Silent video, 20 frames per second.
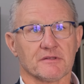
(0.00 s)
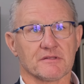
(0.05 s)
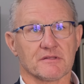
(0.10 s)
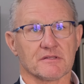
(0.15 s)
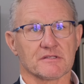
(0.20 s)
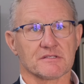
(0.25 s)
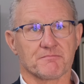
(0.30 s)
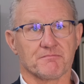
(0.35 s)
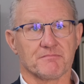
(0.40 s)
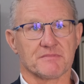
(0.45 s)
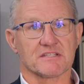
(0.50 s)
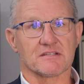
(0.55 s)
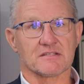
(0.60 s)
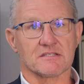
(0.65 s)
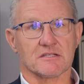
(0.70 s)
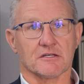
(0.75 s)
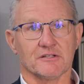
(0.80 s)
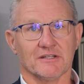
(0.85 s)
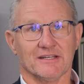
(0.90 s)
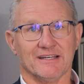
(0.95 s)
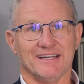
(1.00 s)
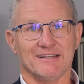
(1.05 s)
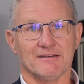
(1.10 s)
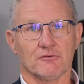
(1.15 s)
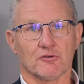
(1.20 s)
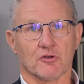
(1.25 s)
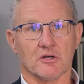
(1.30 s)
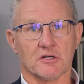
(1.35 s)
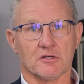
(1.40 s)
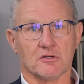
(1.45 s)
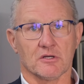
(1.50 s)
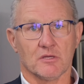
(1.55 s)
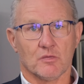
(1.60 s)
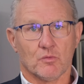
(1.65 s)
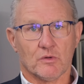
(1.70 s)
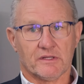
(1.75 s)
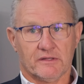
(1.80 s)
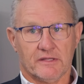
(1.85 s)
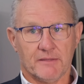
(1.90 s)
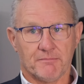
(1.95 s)
this business owner, unlock
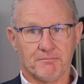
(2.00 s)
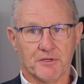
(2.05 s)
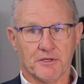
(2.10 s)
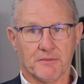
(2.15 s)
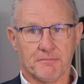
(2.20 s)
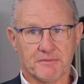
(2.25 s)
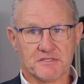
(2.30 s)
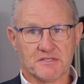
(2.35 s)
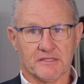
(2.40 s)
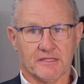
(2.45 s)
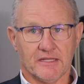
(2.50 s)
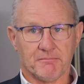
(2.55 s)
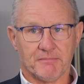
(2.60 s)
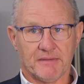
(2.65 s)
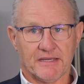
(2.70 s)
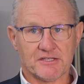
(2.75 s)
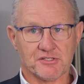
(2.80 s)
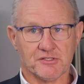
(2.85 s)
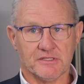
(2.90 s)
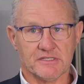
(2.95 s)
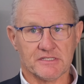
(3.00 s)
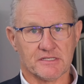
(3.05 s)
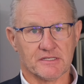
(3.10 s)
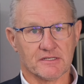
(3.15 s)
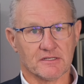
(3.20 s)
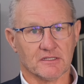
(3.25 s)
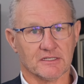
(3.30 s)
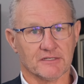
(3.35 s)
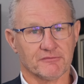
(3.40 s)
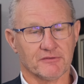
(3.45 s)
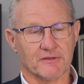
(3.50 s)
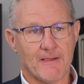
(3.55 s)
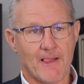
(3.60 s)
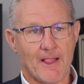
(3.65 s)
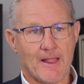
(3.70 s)
what their purpose and their passion is in life?